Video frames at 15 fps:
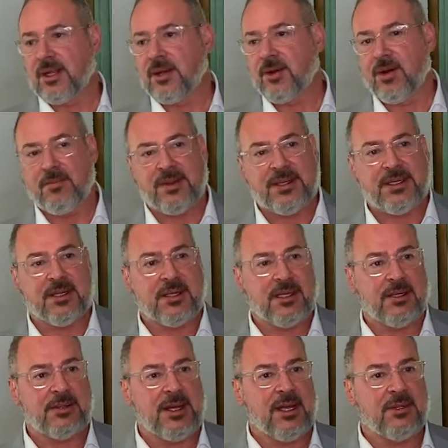I don't know how many are
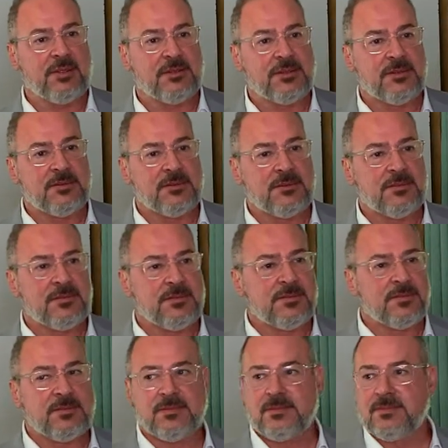here now,
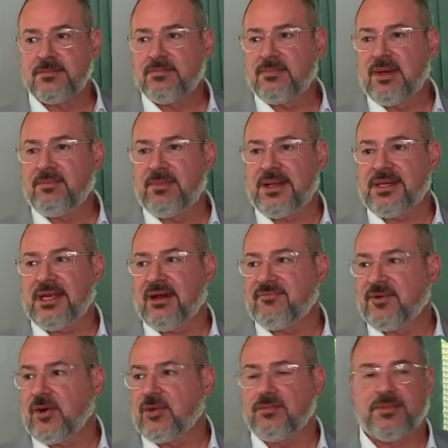but many have
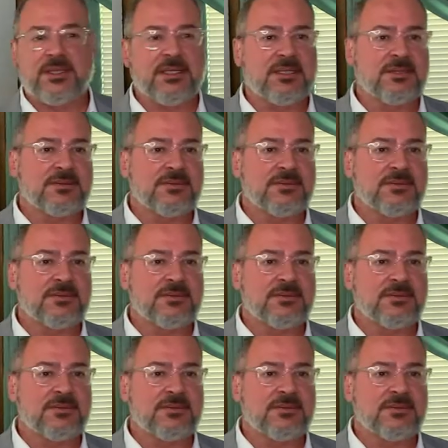known me.